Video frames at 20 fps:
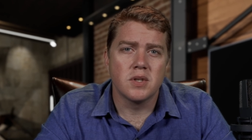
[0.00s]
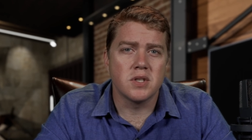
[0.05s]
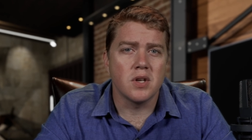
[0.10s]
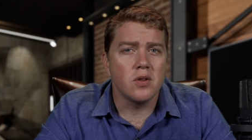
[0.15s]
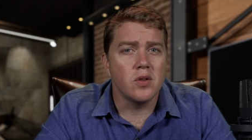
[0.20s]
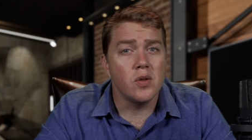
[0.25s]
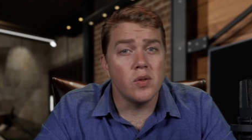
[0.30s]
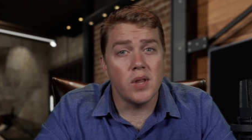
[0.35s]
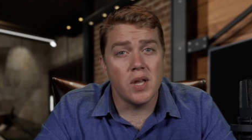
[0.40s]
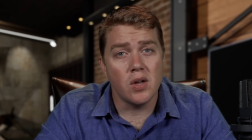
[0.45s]

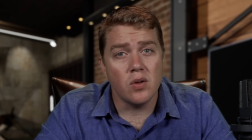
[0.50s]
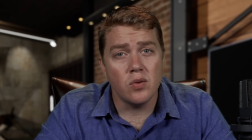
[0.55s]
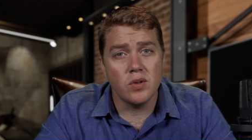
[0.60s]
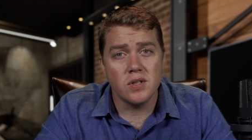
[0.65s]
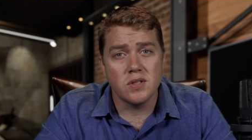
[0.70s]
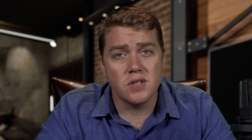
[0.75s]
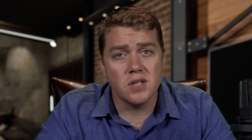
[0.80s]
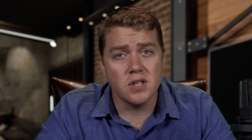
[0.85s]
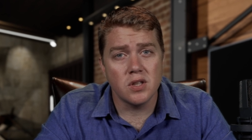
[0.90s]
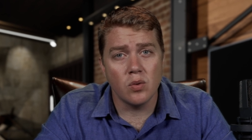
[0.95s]
Because although they
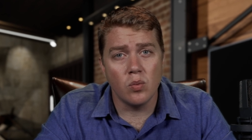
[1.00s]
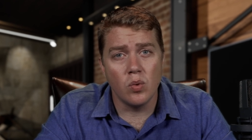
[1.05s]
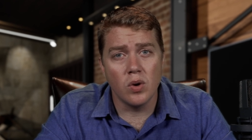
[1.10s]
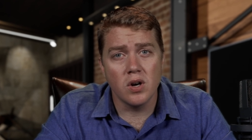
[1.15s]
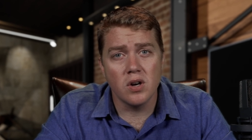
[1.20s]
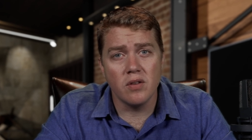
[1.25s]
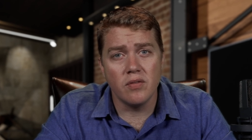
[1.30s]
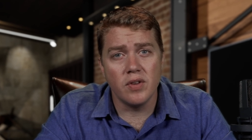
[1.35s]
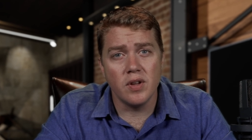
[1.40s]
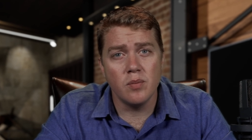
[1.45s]
only sent the
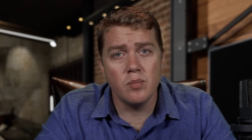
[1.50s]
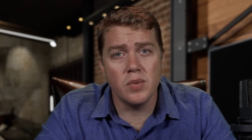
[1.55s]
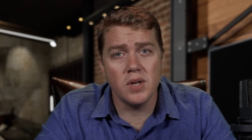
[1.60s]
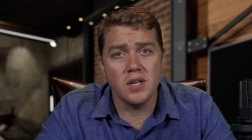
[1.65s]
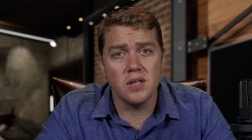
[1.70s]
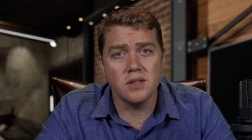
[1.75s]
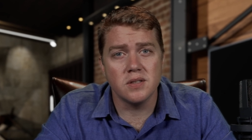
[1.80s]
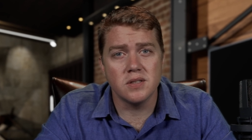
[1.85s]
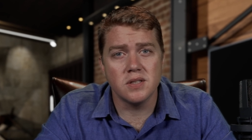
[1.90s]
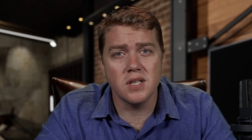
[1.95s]
word of him
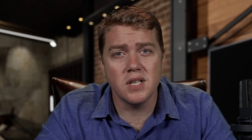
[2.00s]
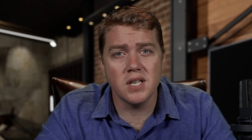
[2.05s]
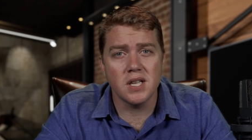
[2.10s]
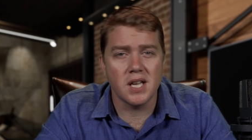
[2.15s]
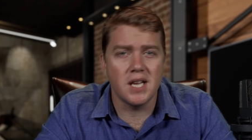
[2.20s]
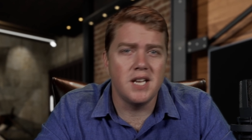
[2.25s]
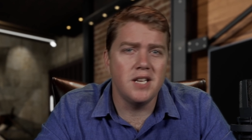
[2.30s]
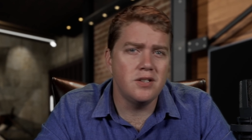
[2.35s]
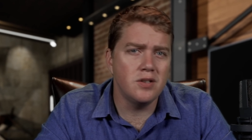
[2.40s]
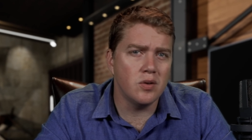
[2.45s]
being
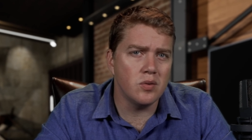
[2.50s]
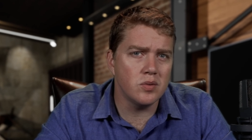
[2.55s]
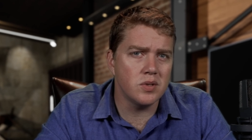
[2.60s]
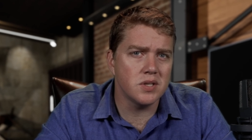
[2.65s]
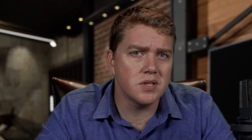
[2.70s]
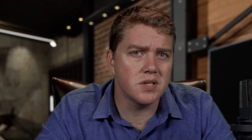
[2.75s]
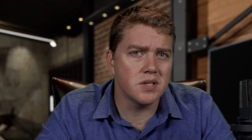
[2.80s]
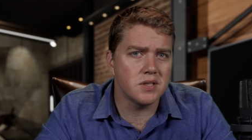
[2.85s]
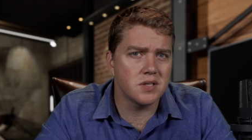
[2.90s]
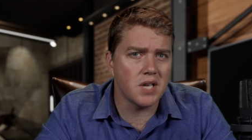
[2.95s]
sick, he
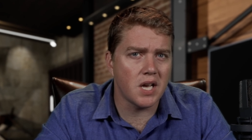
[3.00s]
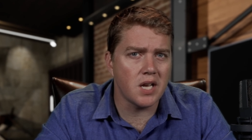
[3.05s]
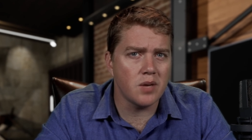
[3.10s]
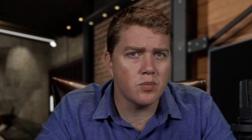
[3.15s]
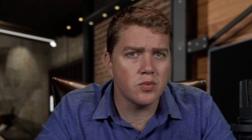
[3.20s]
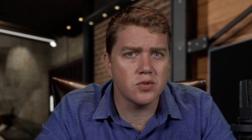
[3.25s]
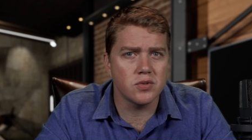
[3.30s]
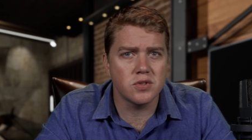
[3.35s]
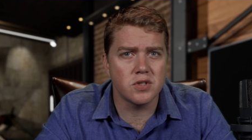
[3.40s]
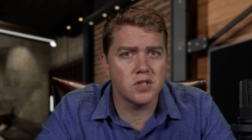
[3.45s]
told his
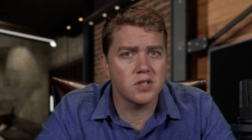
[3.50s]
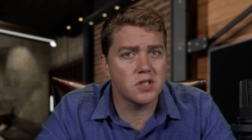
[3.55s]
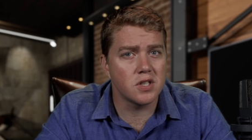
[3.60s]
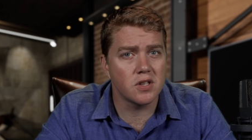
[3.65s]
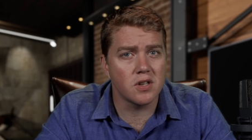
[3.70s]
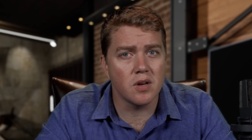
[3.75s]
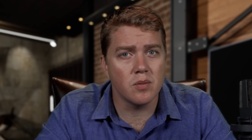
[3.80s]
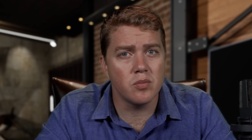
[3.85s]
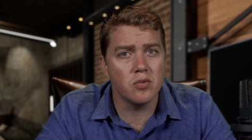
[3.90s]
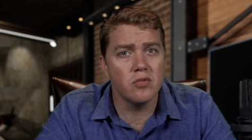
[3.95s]
disciples
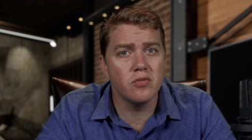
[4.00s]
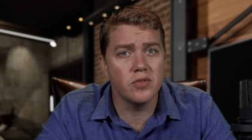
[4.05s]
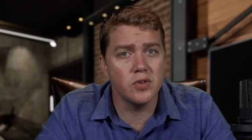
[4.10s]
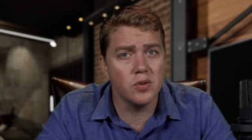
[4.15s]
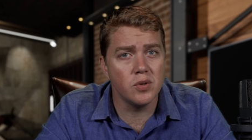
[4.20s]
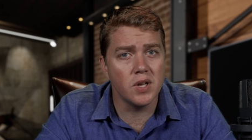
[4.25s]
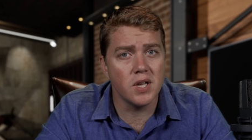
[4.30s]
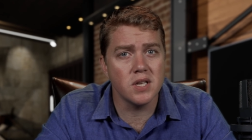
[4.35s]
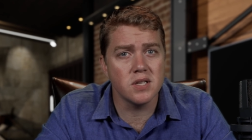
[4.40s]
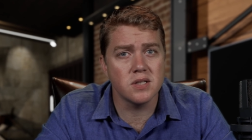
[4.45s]
just a couple
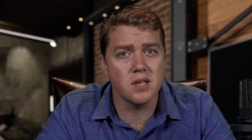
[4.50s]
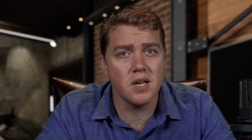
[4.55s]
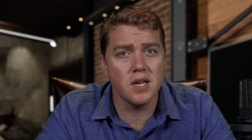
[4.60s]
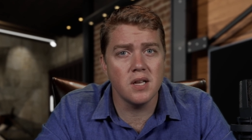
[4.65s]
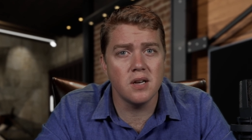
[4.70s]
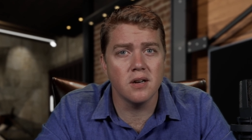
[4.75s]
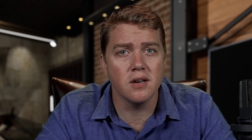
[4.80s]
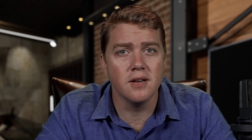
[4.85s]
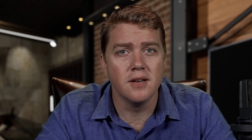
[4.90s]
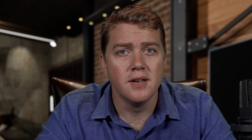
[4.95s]
few days
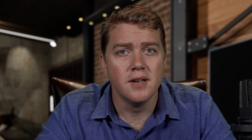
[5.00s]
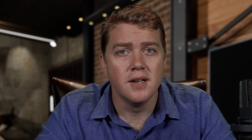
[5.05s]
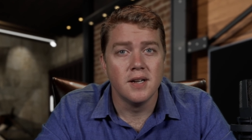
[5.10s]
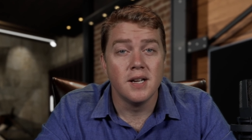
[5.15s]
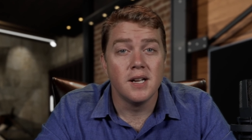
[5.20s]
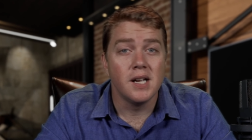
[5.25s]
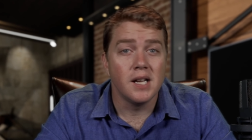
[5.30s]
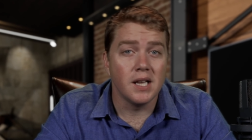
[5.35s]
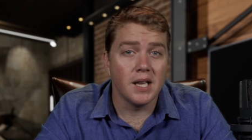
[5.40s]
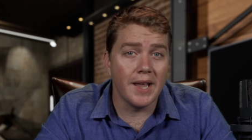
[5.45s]
later,
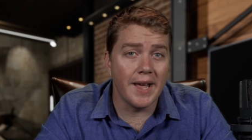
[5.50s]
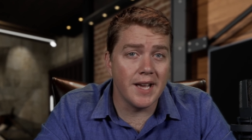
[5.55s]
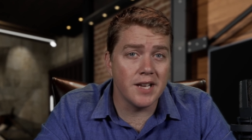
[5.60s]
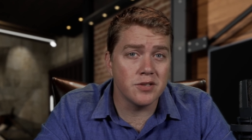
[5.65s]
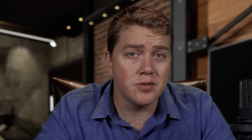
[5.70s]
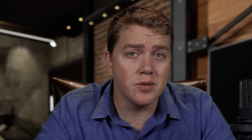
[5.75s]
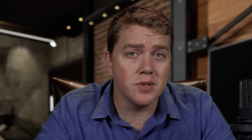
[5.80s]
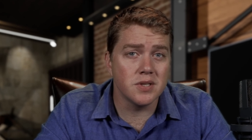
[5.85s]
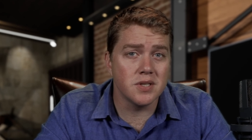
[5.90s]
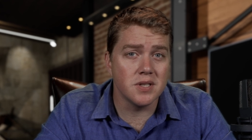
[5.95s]

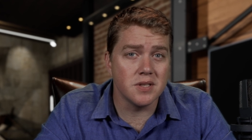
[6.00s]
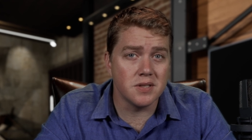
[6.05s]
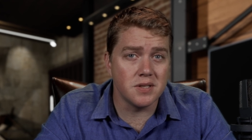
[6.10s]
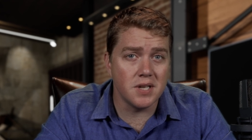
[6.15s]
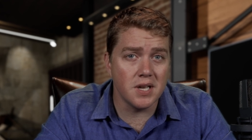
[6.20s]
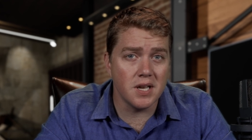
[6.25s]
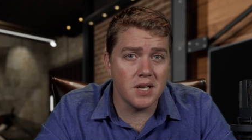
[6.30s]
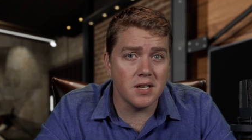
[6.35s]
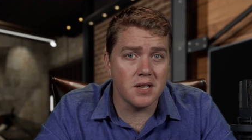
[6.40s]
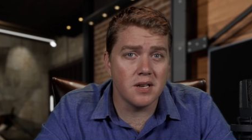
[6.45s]
Lazarus
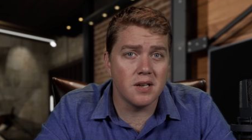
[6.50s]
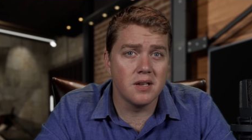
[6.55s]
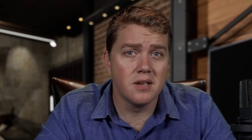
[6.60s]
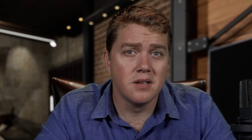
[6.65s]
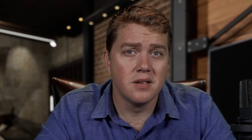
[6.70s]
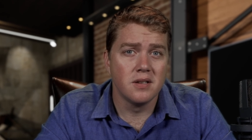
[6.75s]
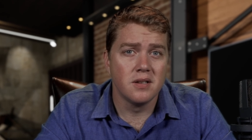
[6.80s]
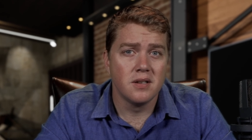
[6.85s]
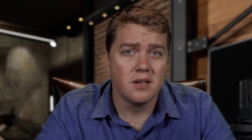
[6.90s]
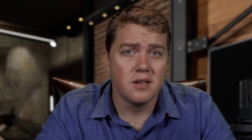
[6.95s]
is dead.
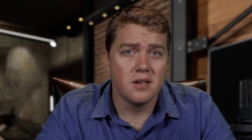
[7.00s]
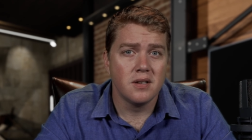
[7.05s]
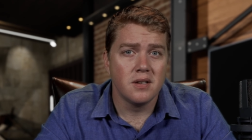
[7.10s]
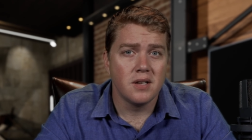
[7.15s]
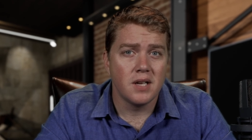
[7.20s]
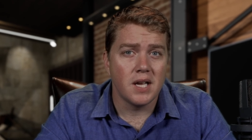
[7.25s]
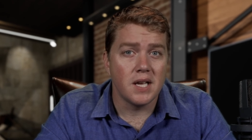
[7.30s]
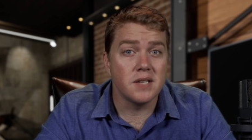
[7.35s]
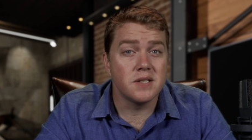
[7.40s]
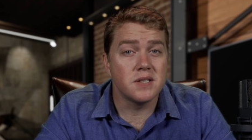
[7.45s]

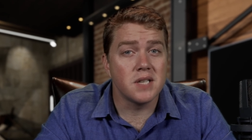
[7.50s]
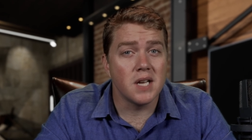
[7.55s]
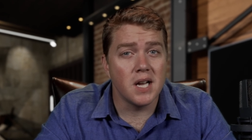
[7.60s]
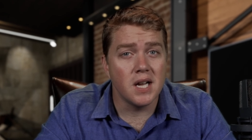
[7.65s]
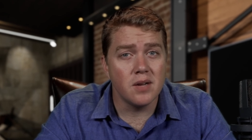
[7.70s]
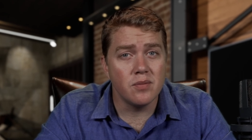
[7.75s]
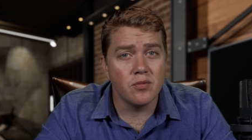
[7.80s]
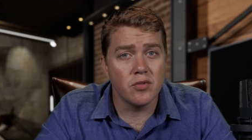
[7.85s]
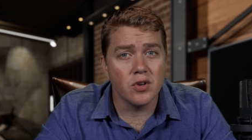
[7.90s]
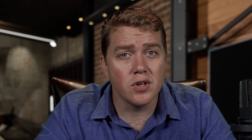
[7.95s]
It's
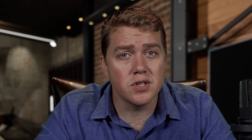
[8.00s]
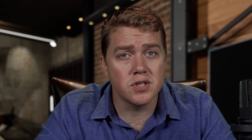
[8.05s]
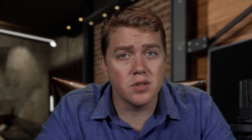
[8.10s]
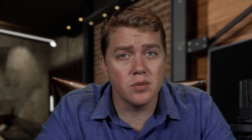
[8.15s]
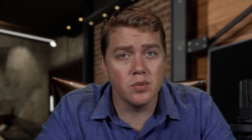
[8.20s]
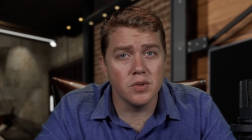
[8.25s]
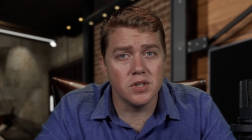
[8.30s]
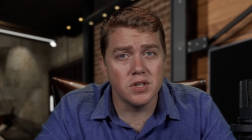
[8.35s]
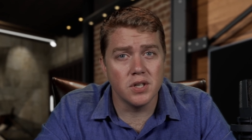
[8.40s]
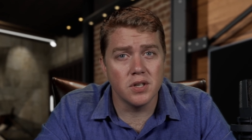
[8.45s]
time for us
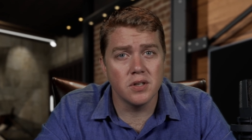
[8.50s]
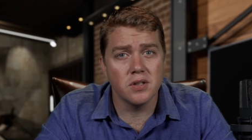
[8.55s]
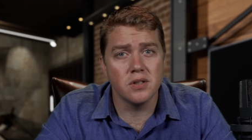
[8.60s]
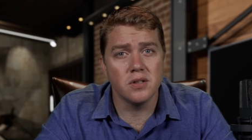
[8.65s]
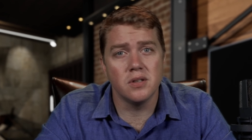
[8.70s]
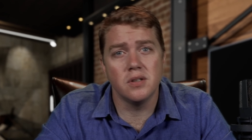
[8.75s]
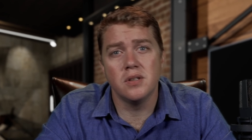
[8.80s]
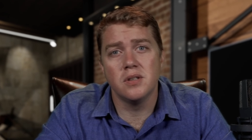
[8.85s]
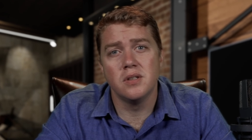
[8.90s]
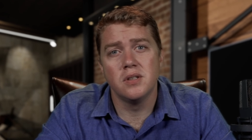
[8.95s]
to
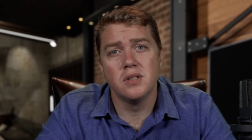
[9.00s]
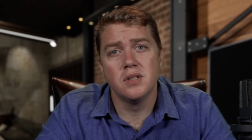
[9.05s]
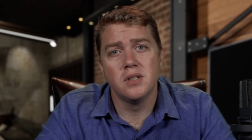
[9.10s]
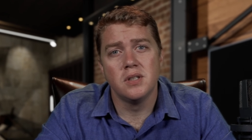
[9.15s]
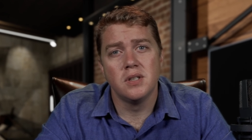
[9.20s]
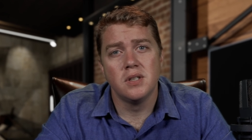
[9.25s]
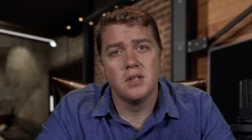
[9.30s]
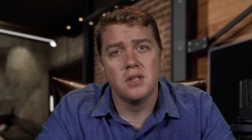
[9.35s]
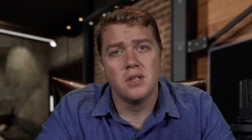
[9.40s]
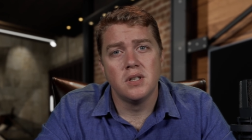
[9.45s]
return.
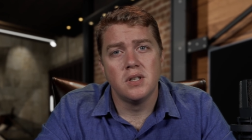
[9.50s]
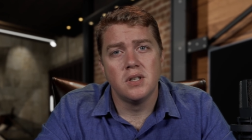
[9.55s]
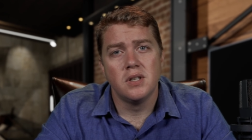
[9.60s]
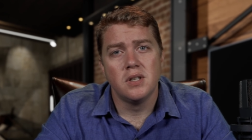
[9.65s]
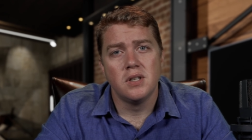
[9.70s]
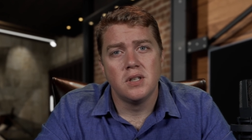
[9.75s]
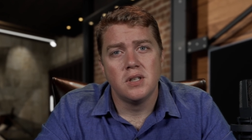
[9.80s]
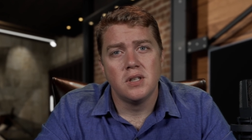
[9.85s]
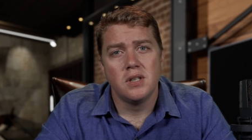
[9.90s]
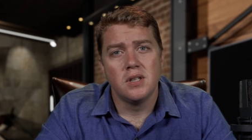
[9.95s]

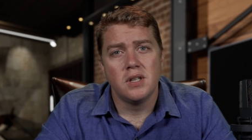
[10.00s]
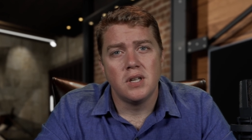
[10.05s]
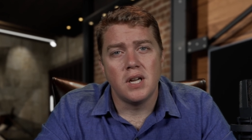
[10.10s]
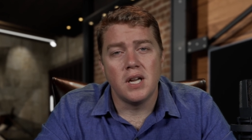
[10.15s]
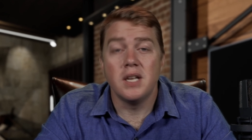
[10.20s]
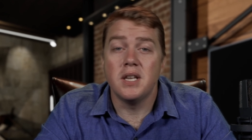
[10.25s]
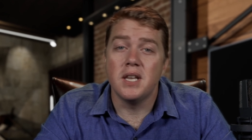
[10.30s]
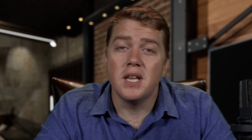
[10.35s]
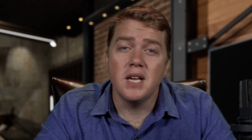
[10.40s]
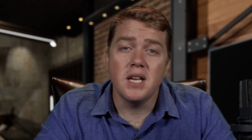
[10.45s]

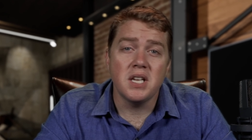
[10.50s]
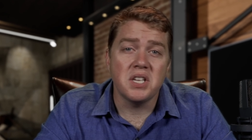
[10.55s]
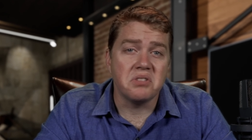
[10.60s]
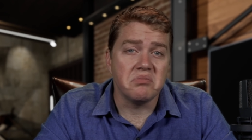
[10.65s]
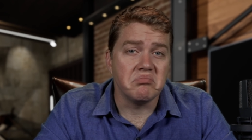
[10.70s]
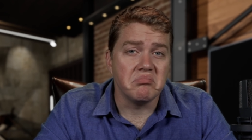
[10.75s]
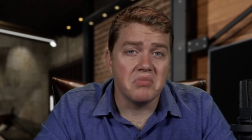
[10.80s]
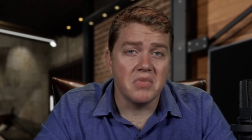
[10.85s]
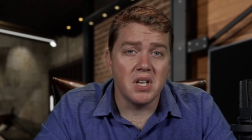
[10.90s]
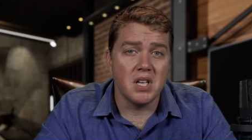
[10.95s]
And
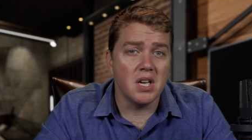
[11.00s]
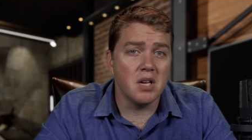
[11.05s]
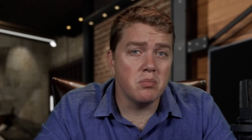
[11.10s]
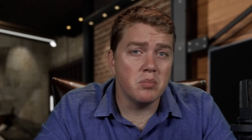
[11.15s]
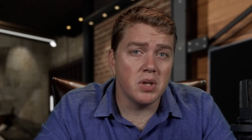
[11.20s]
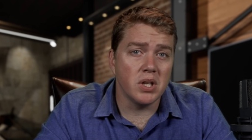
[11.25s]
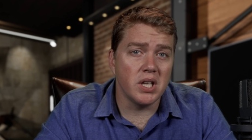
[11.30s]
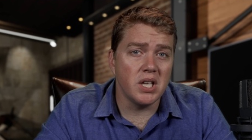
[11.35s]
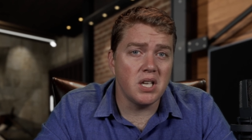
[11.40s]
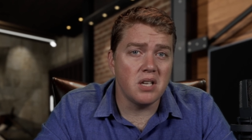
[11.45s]
they, in
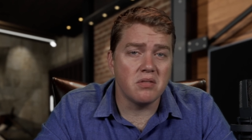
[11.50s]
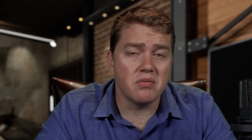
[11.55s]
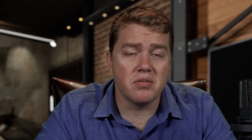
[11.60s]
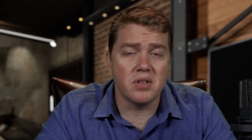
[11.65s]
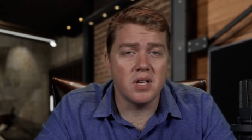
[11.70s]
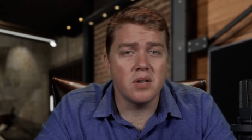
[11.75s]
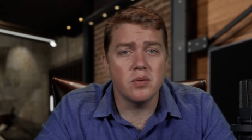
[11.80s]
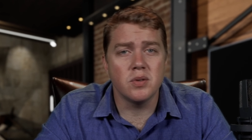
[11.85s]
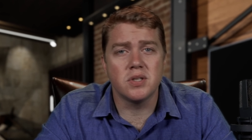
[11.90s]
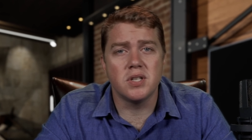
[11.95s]

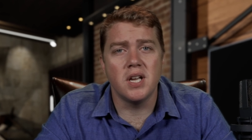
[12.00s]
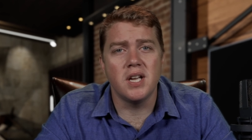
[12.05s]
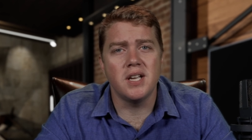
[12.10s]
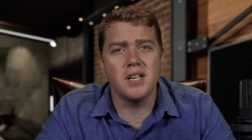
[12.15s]
unbelief, they were